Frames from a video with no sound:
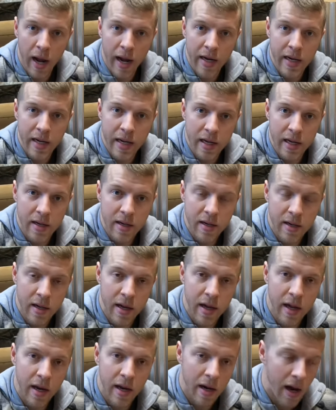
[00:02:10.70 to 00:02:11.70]
I did,
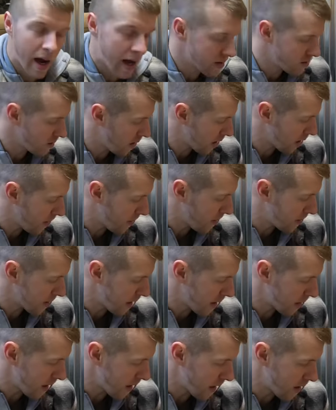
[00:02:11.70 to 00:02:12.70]
and I'll talk about
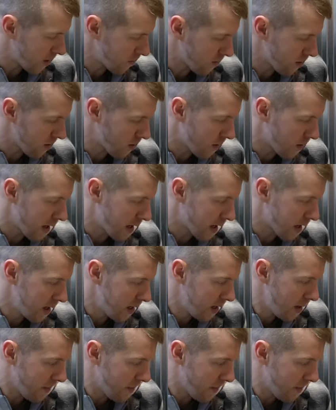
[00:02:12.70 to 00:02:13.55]
that later real quick.